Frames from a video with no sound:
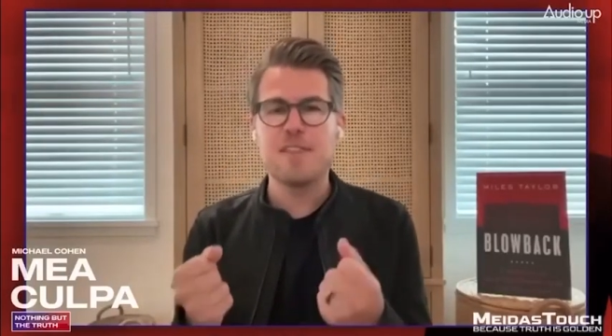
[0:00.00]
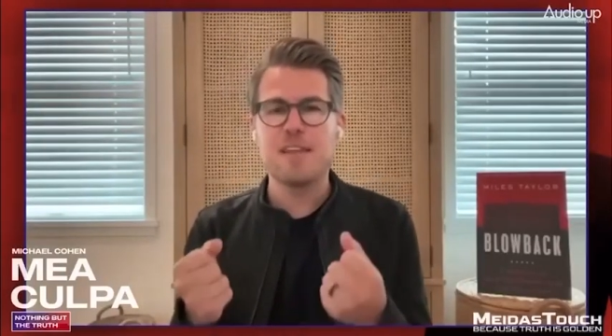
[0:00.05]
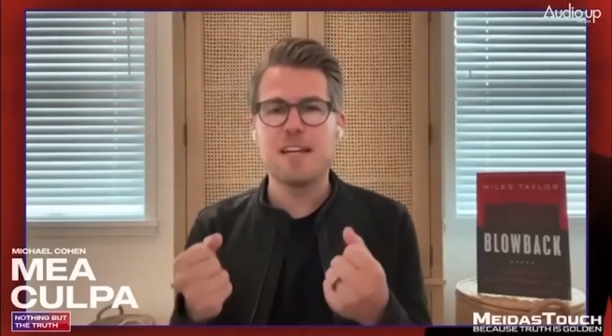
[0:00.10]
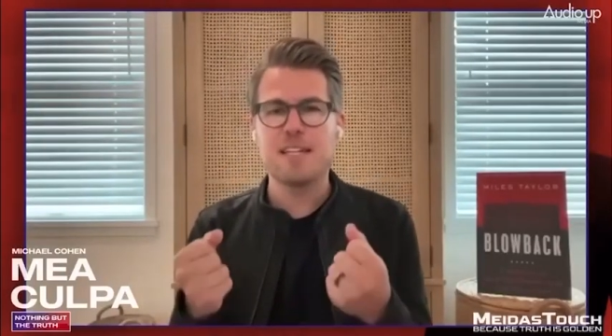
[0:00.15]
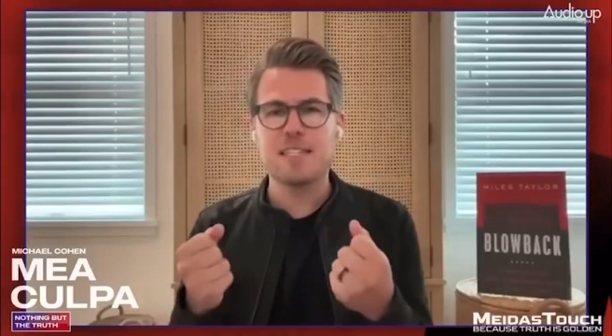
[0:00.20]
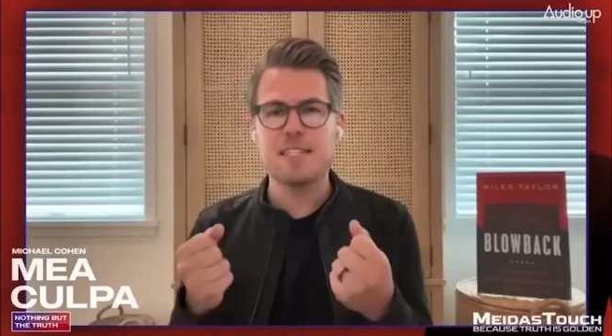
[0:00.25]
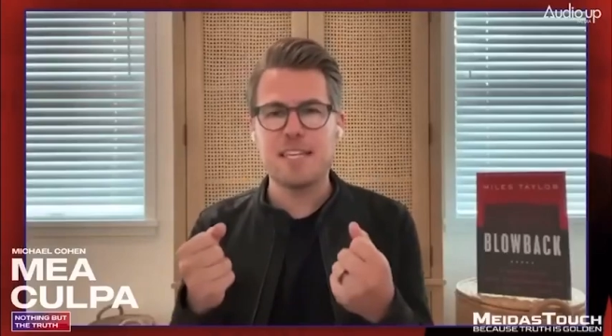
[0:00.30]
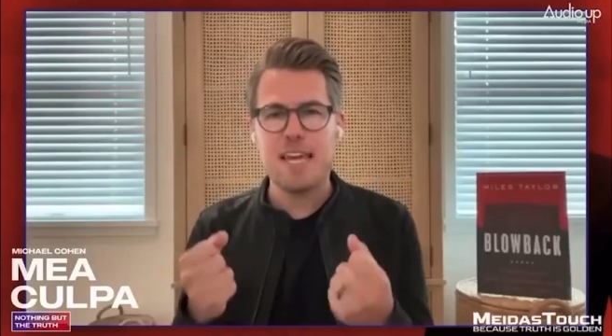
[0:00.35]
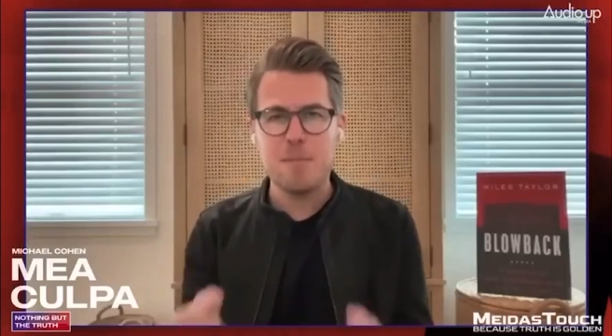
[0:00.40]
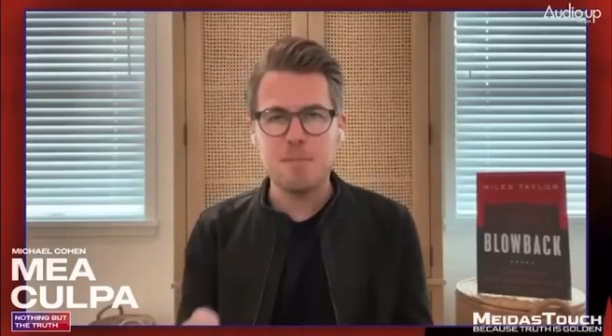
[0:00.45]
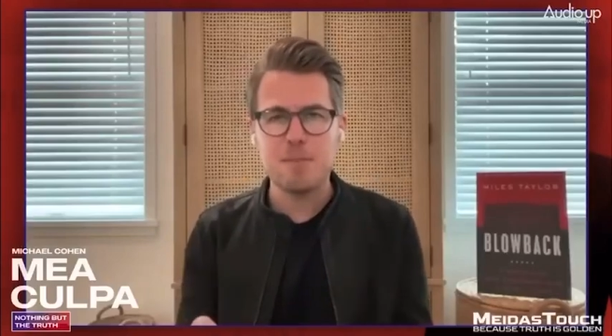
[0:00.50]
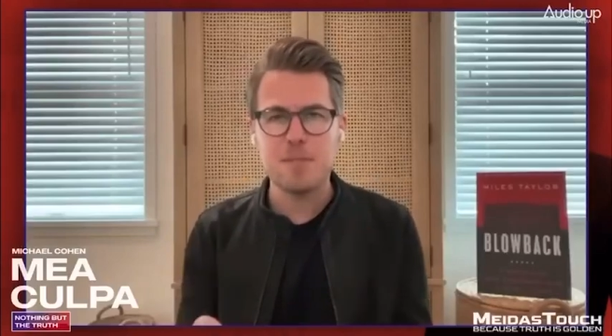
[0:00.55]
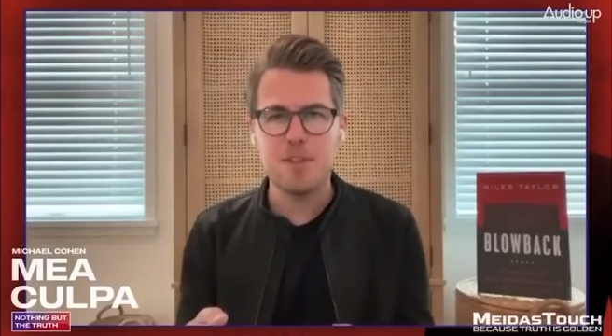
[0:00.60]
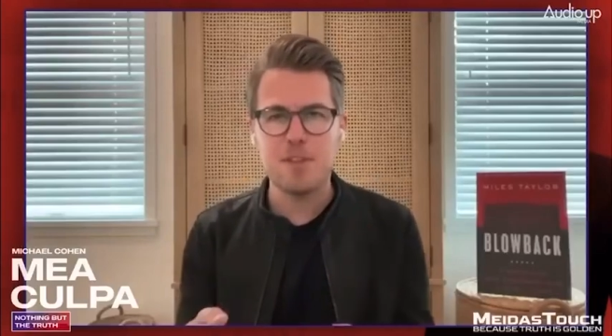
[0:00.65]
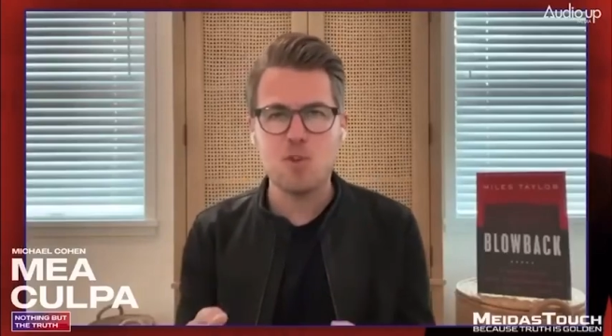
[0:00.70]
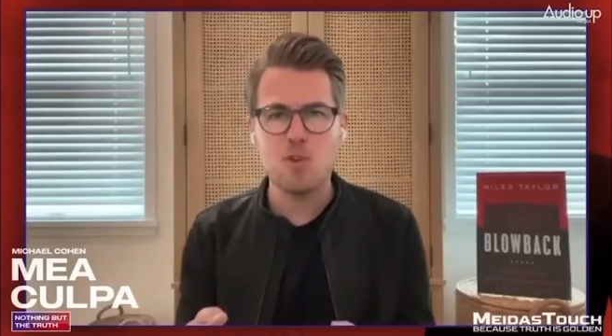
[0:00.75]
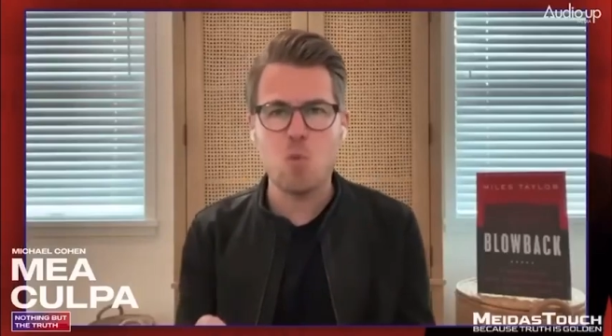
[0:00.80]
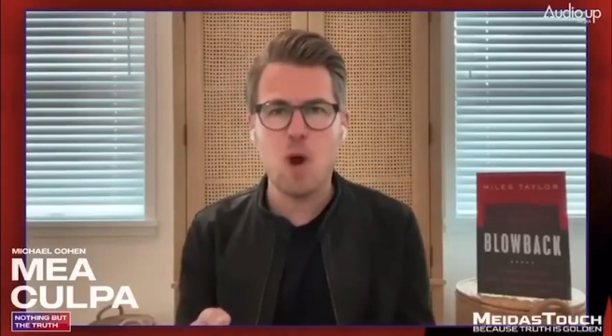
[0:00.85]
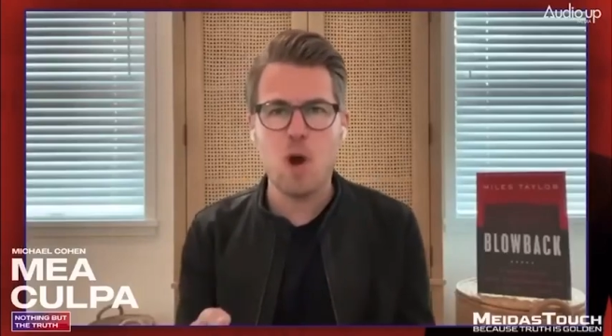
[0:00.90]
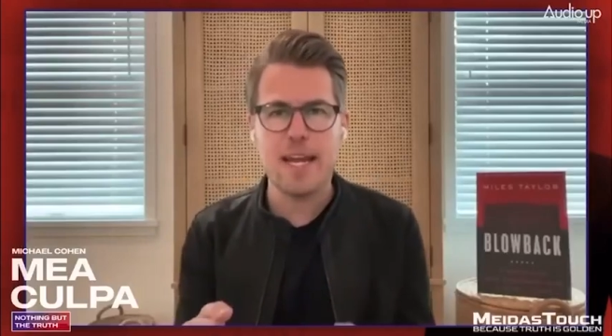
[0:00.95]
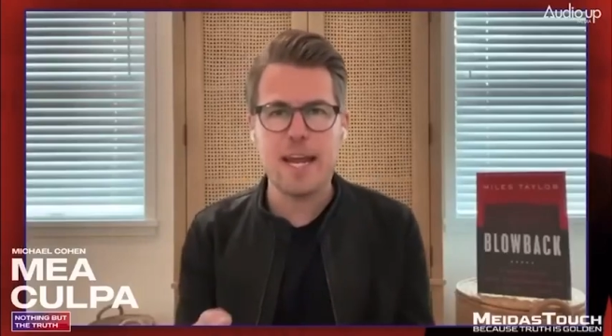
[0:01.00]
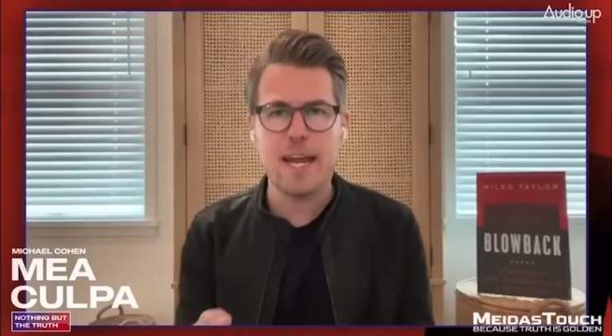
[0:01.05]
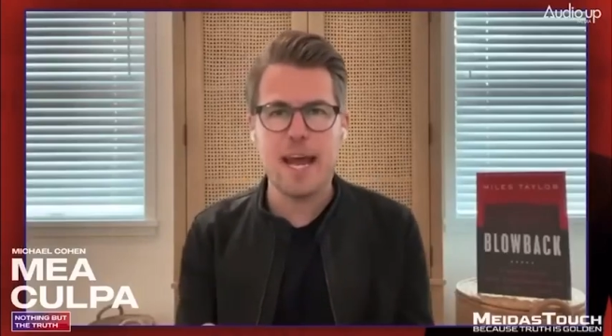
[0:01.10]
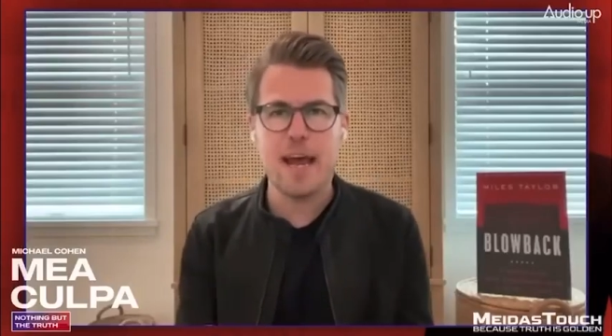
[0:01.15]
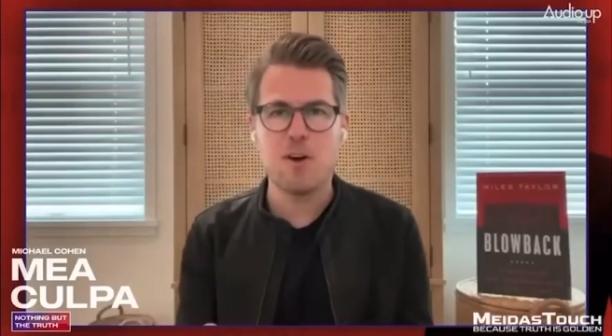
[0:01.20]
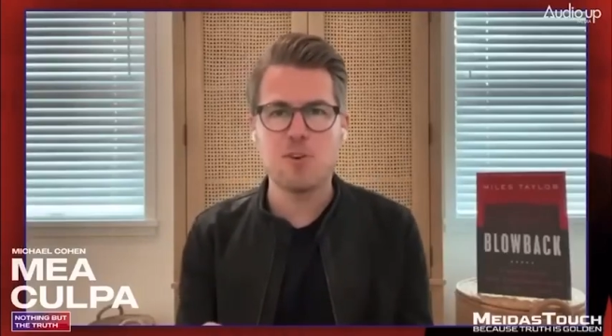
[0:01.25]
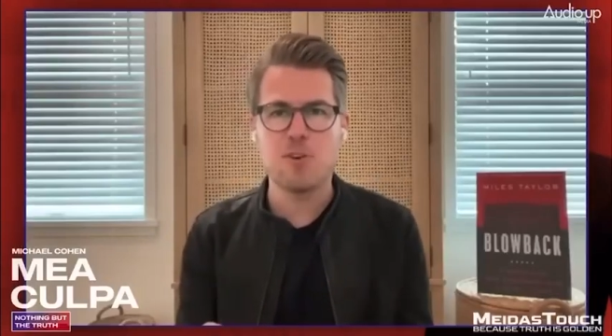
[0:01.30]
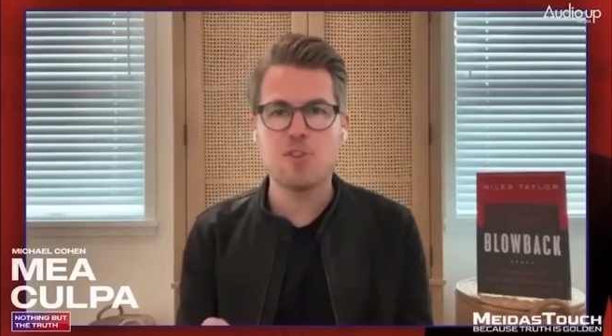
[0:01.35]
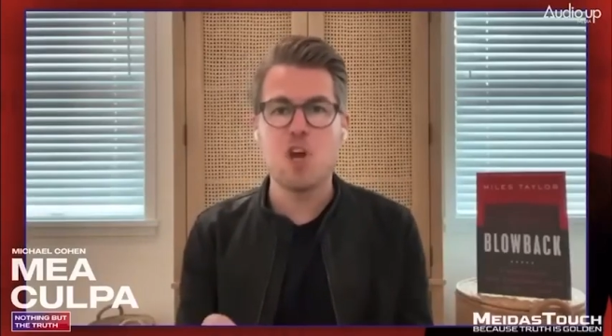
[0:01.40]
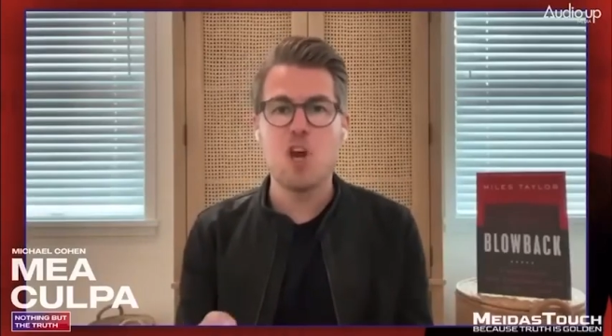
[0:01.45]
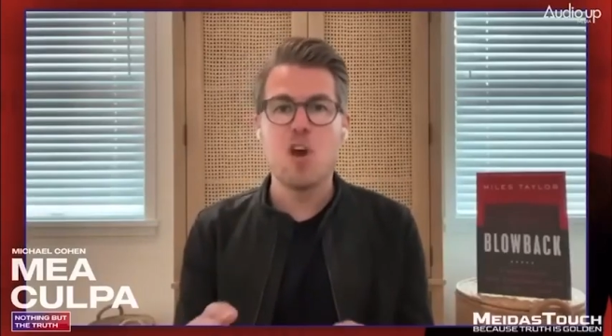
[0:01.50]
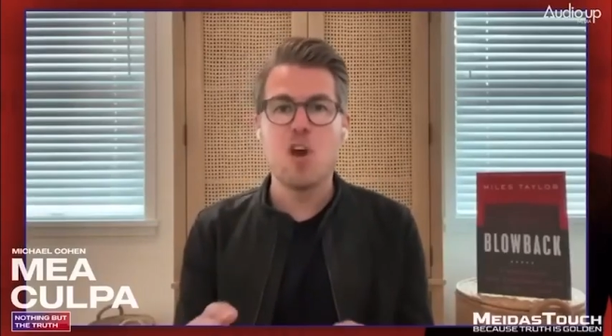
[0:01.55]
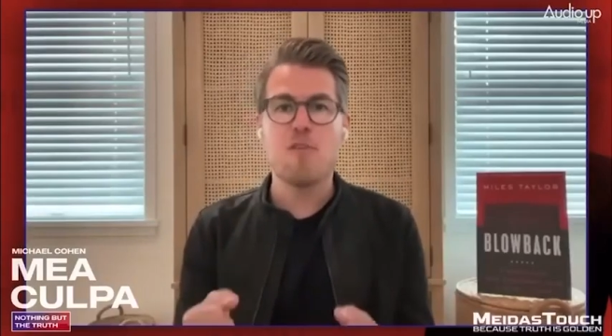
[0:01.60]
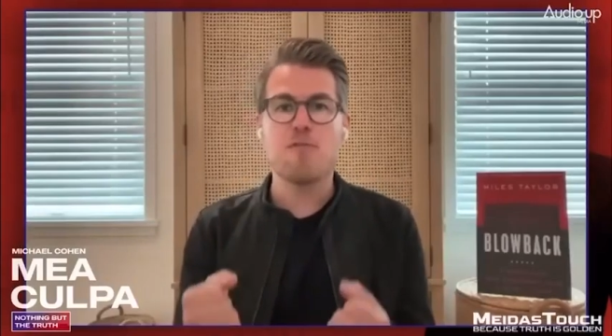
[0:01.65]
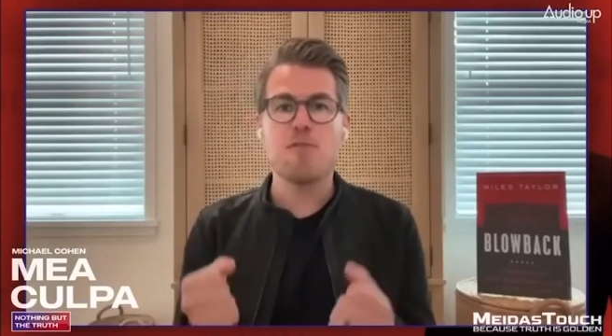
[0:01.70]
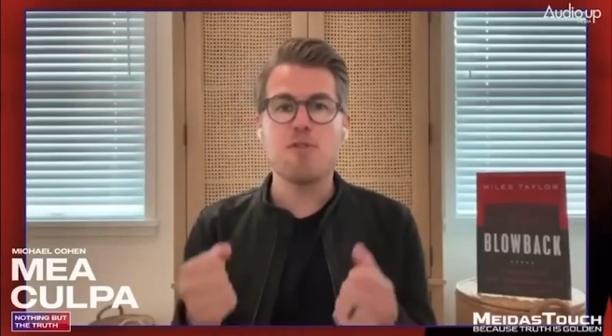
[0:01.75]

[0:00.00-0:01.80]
that's kept at the White House